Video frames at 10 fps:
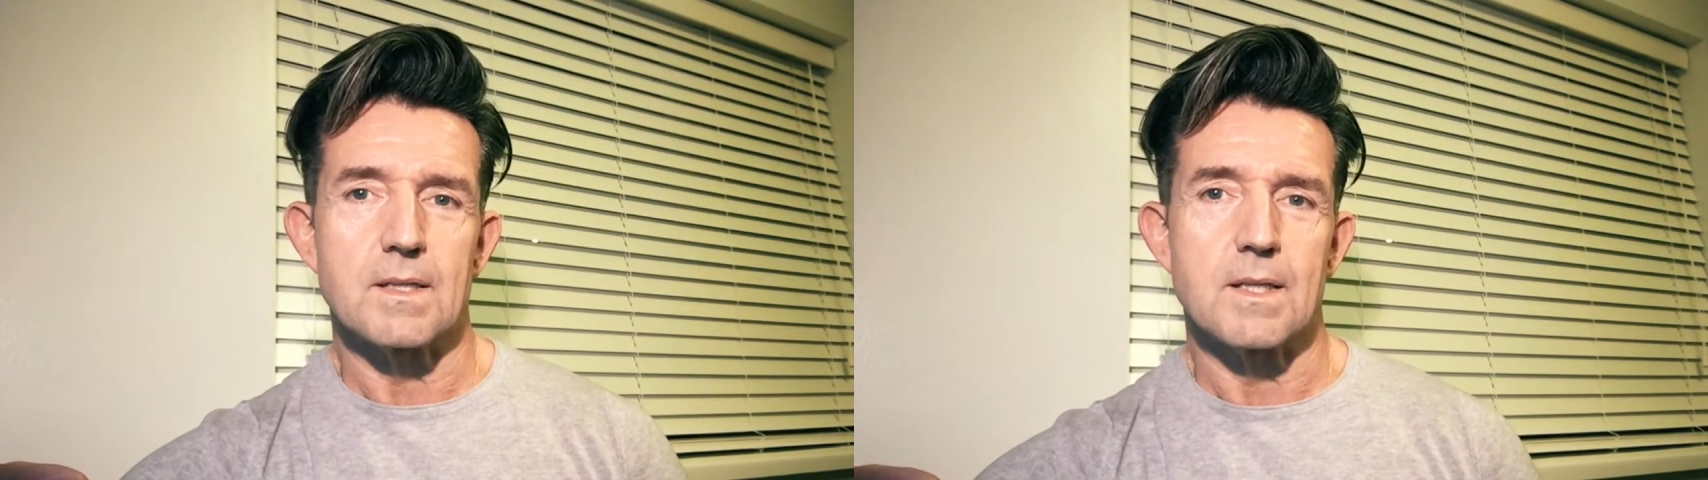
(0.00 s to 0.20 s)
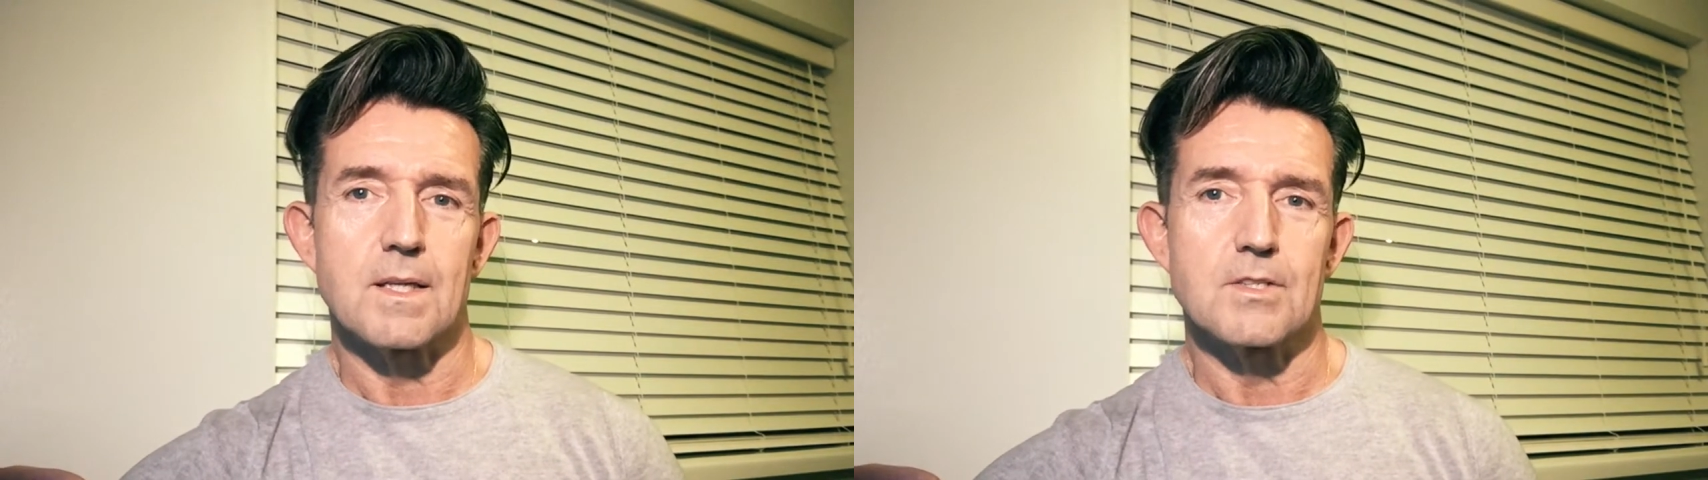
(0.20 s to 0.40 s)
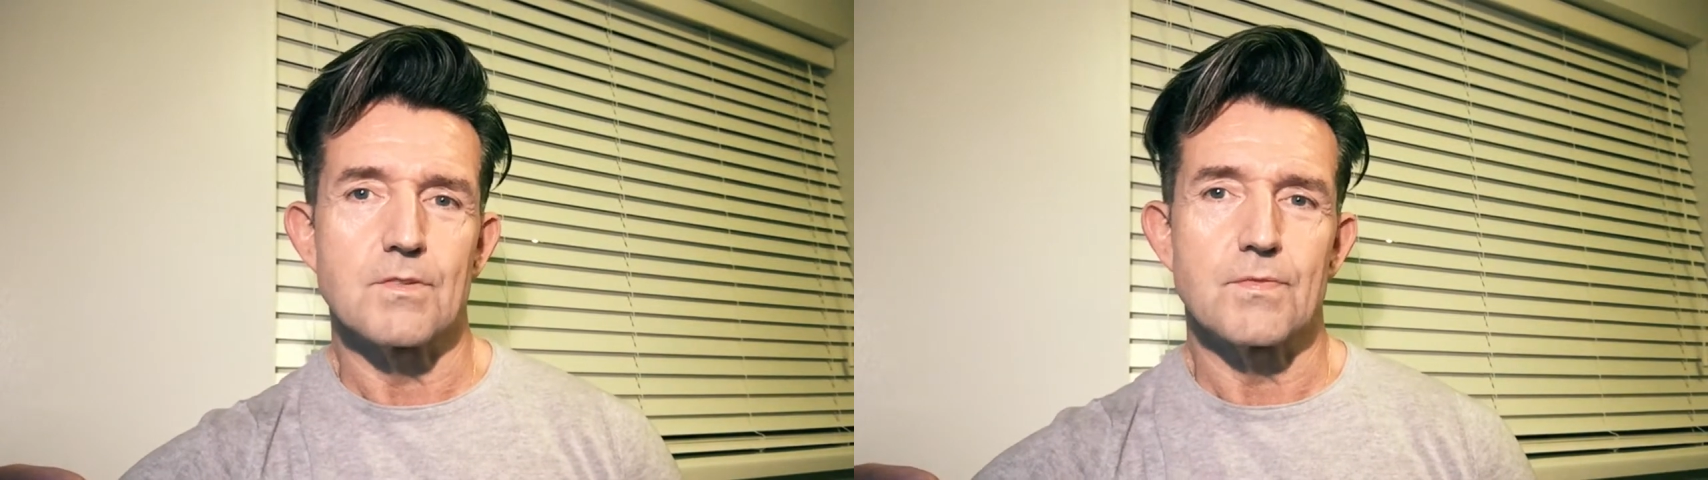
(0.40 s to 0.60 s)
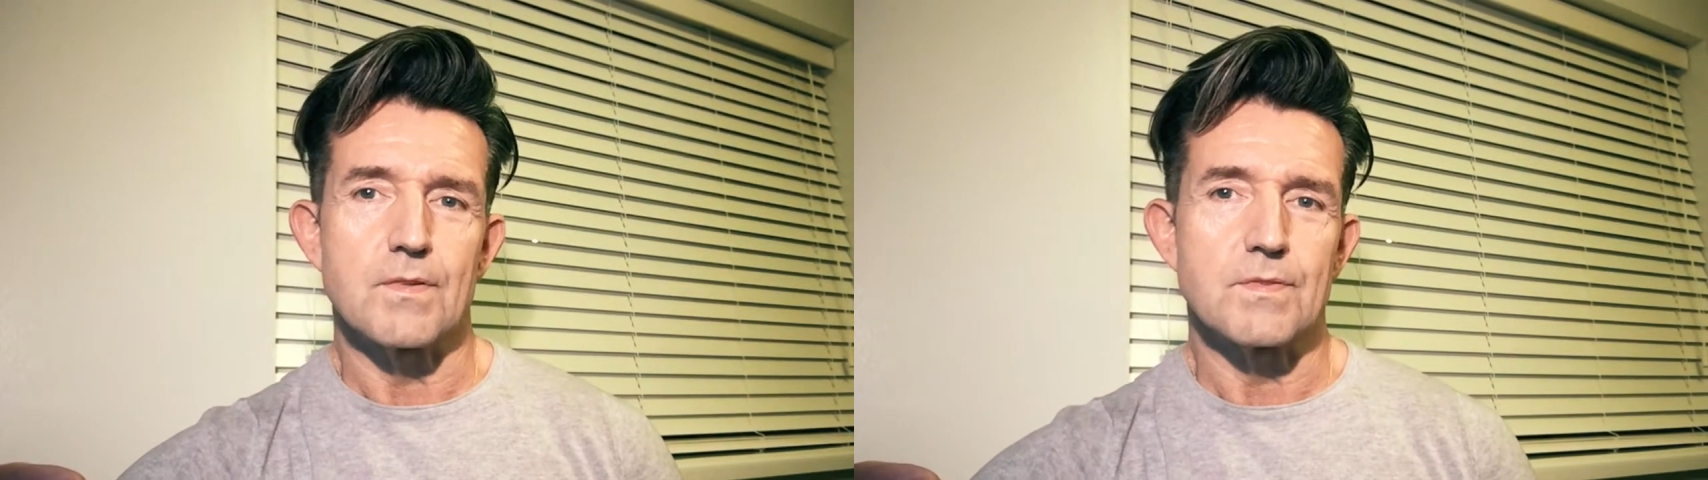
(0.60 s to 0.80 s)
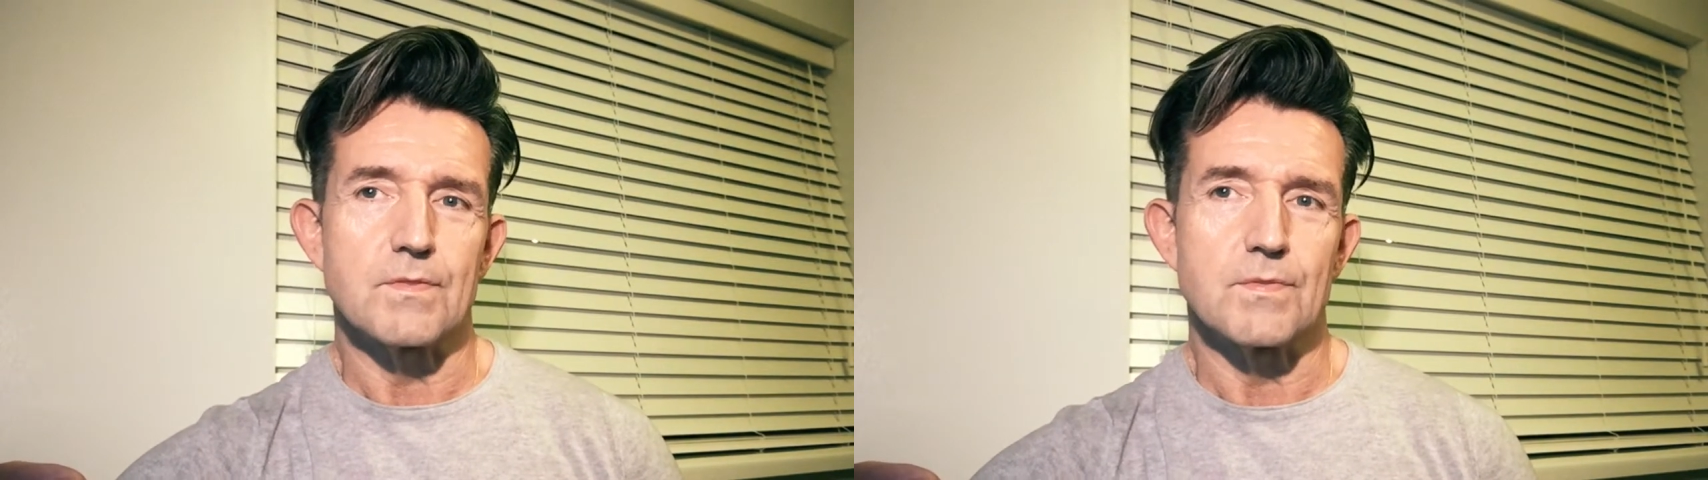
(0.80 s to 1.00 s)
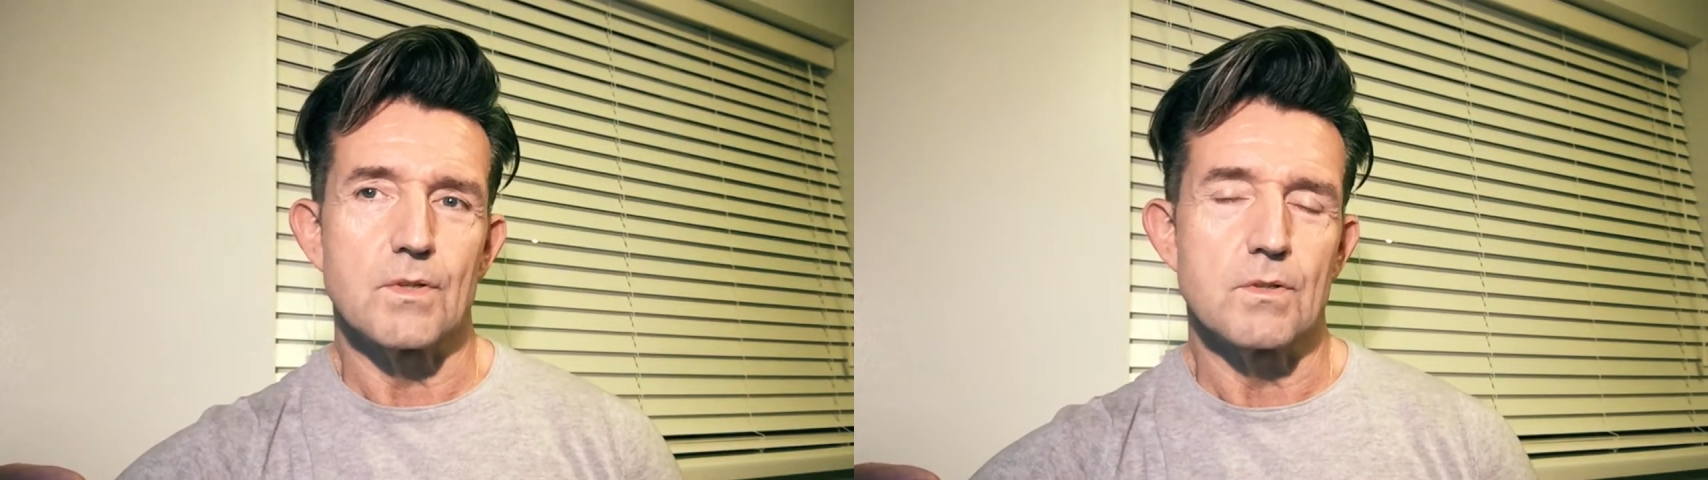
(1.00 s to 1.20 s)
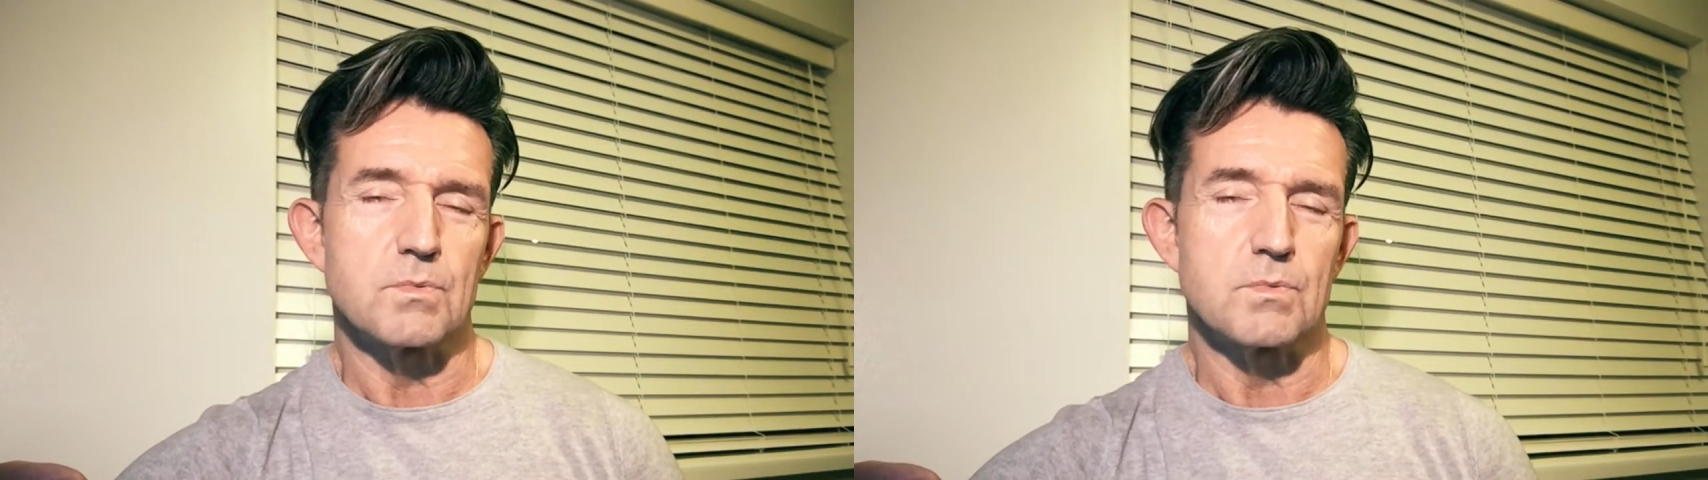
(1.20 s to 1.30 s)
the age of 54